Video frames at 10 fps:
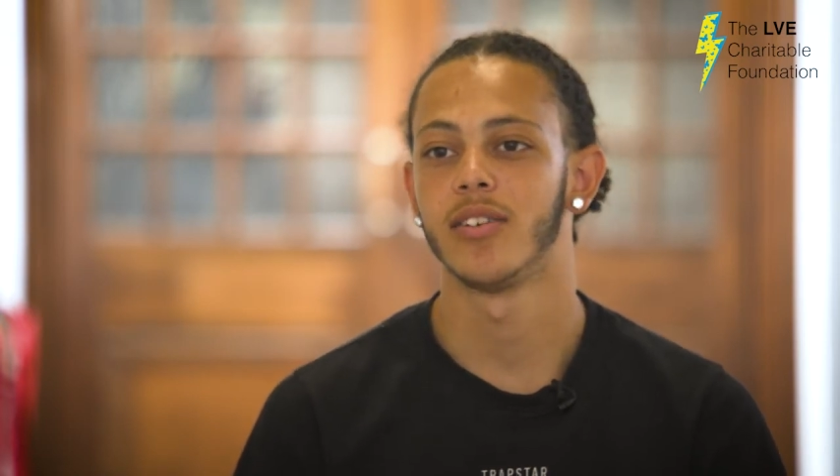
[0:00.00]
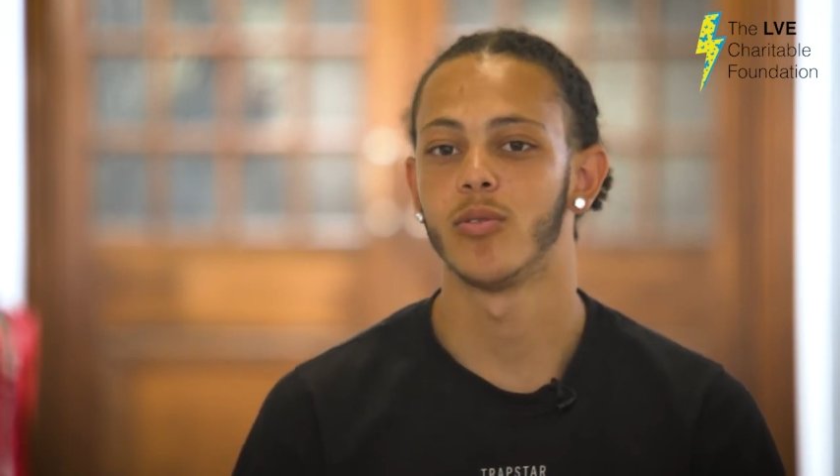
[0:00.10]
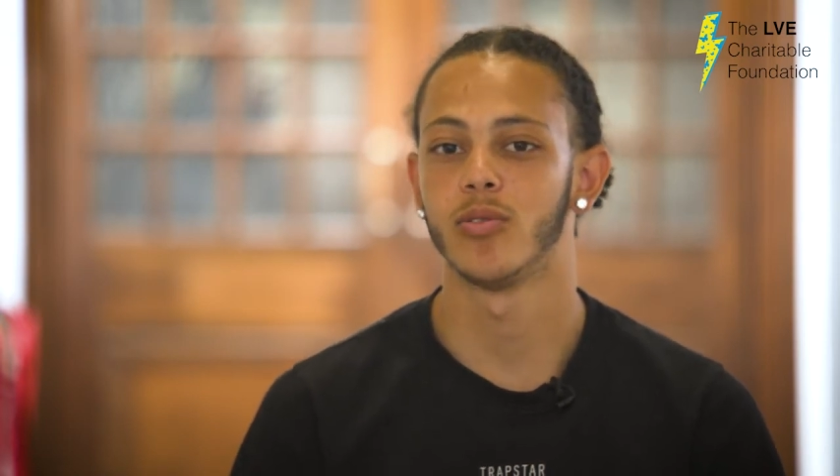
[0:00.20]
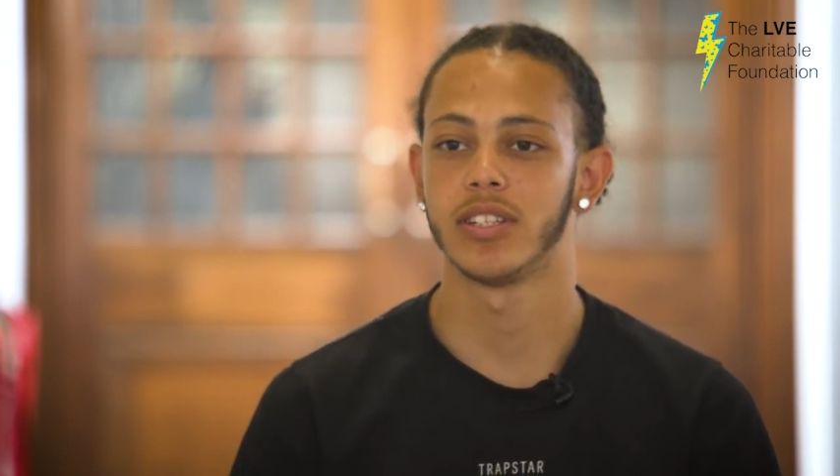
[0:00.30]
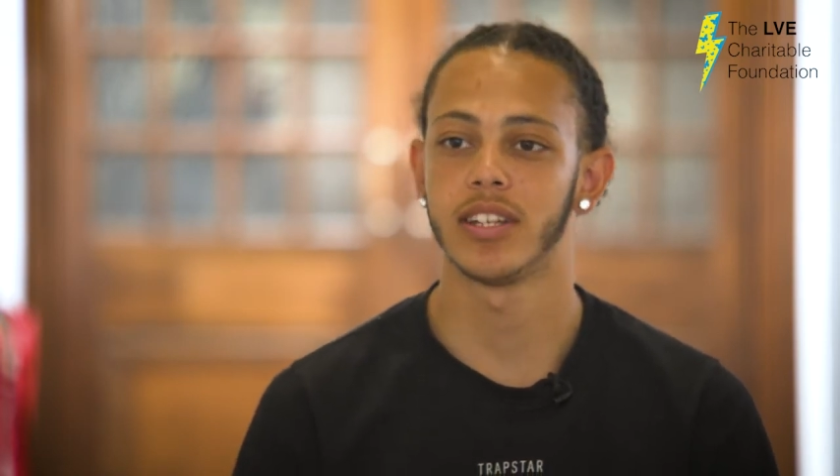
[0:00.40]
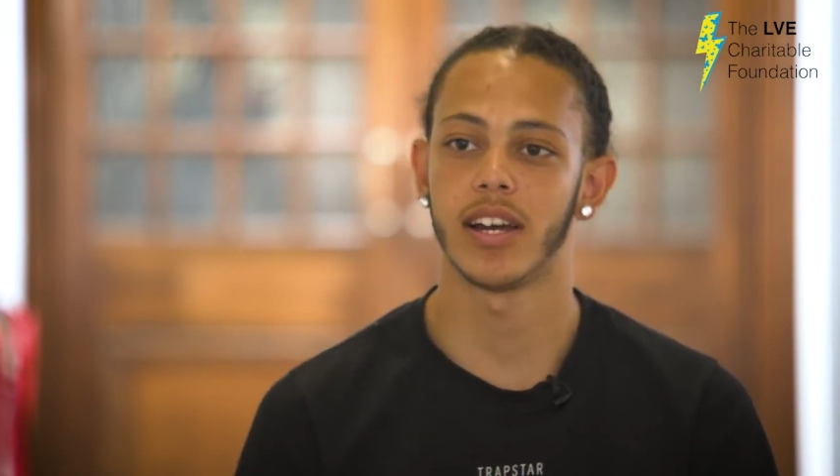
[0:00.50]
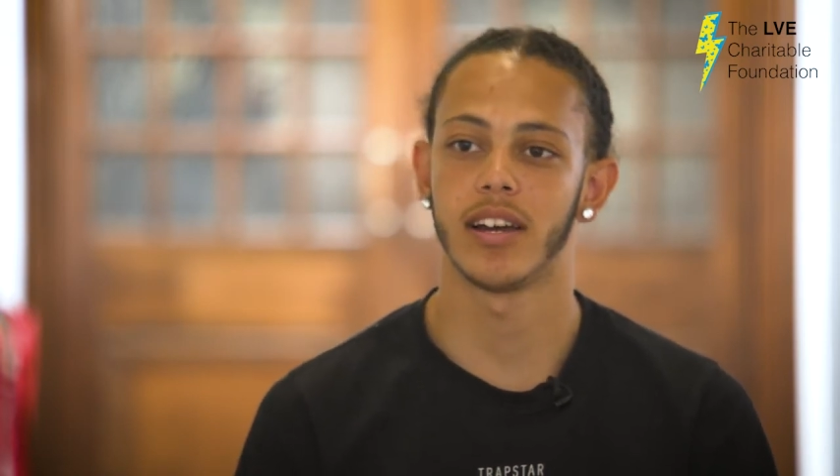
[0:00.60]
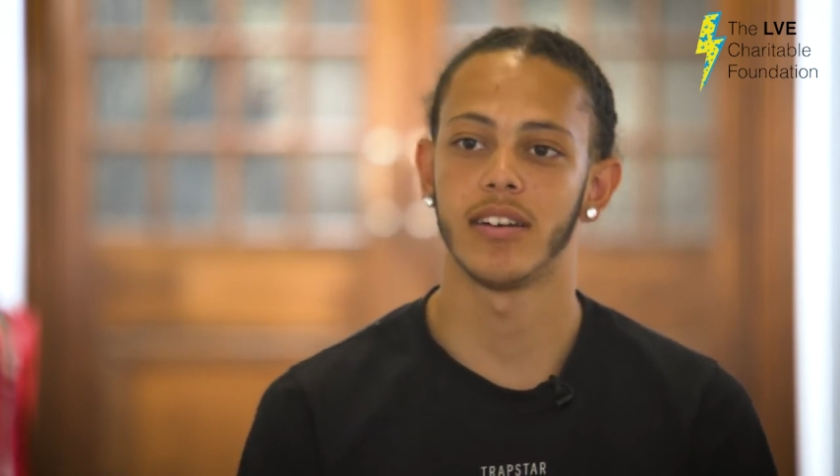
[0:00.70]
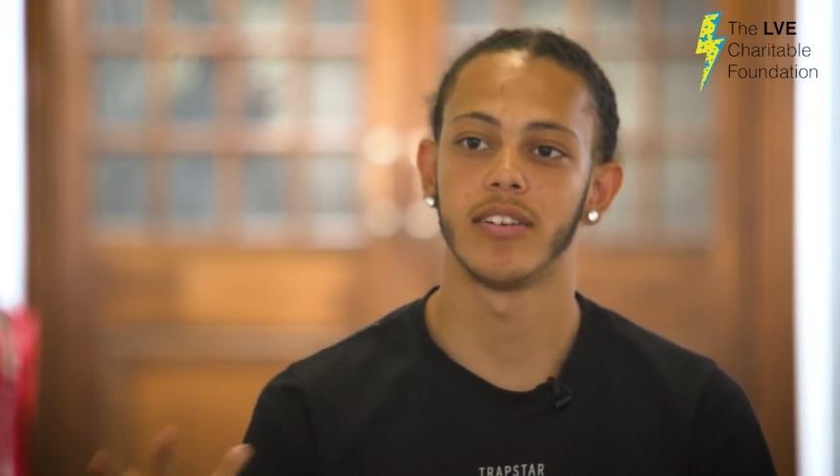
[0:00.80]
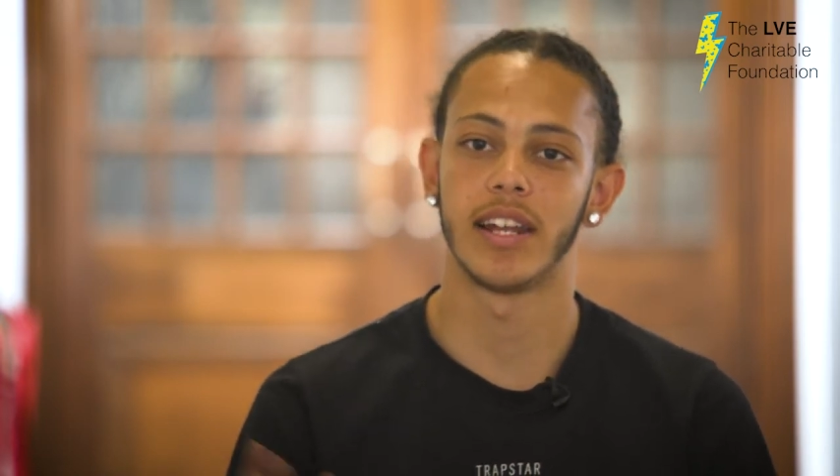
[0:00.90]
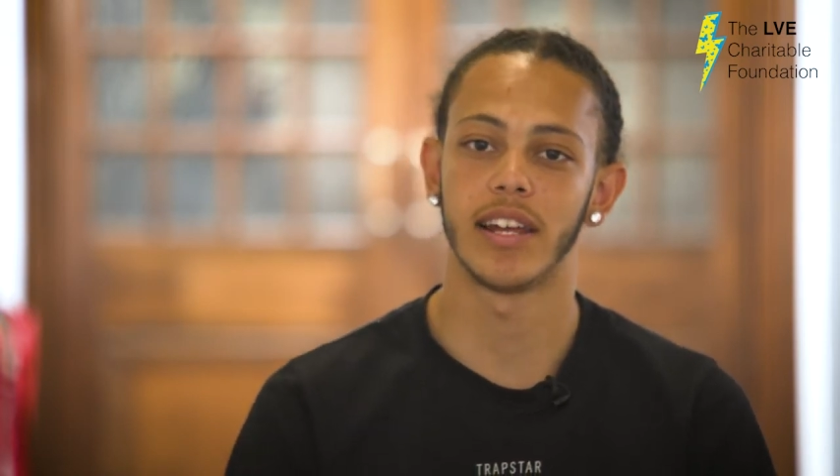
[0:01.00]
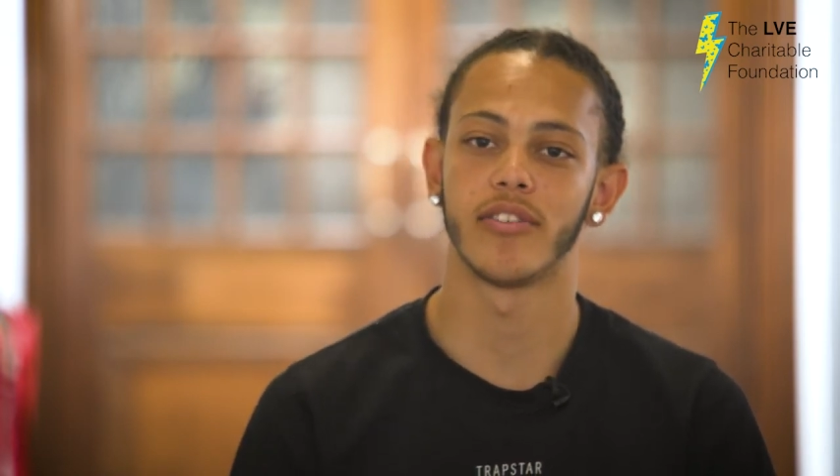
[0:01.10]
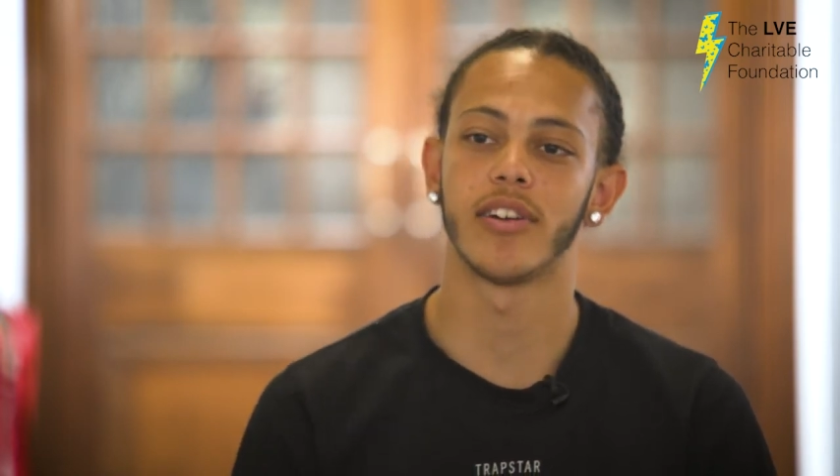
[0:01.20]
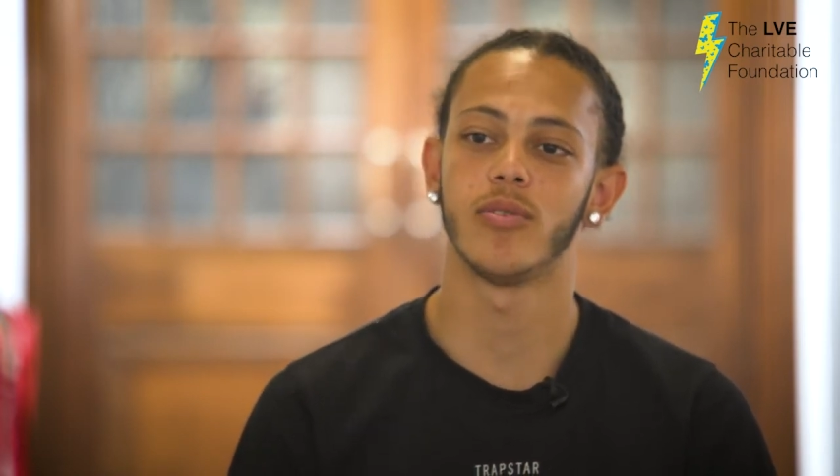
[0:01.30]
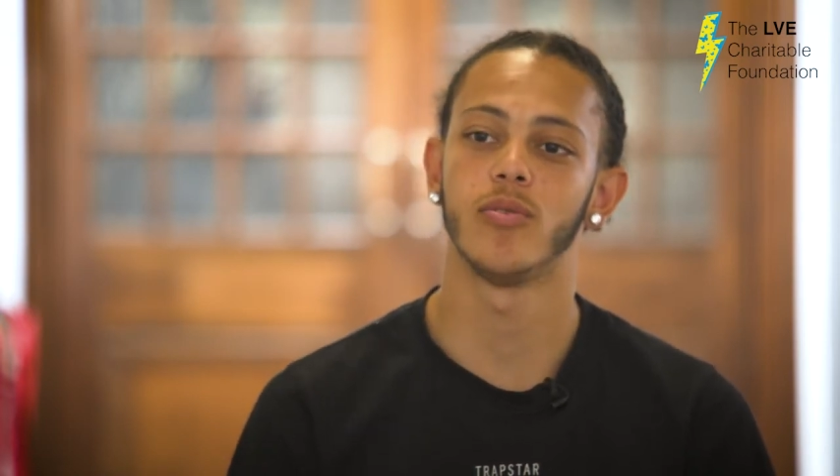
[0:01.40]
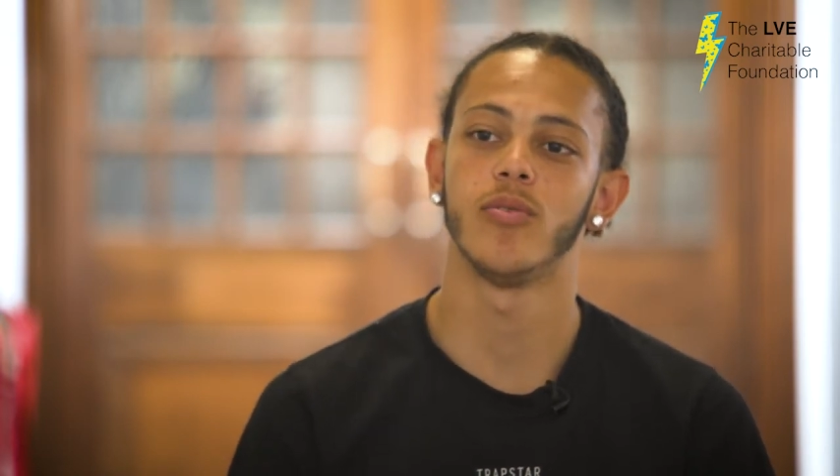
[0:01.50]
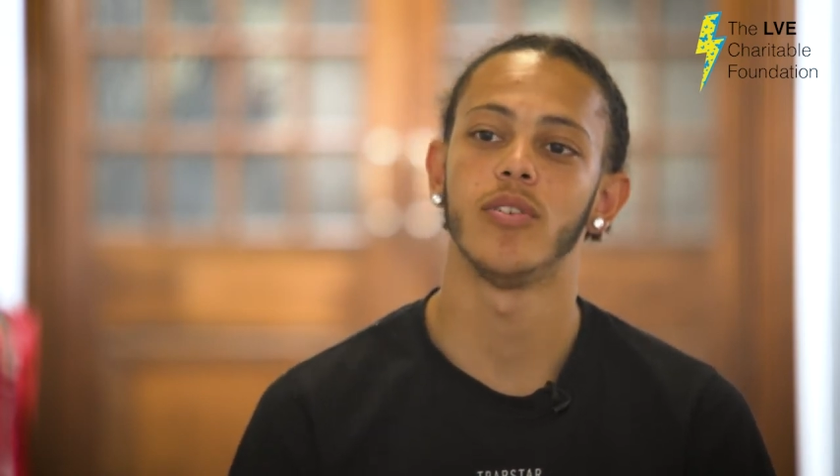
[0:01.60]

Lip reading: course here at Lane Great Hall,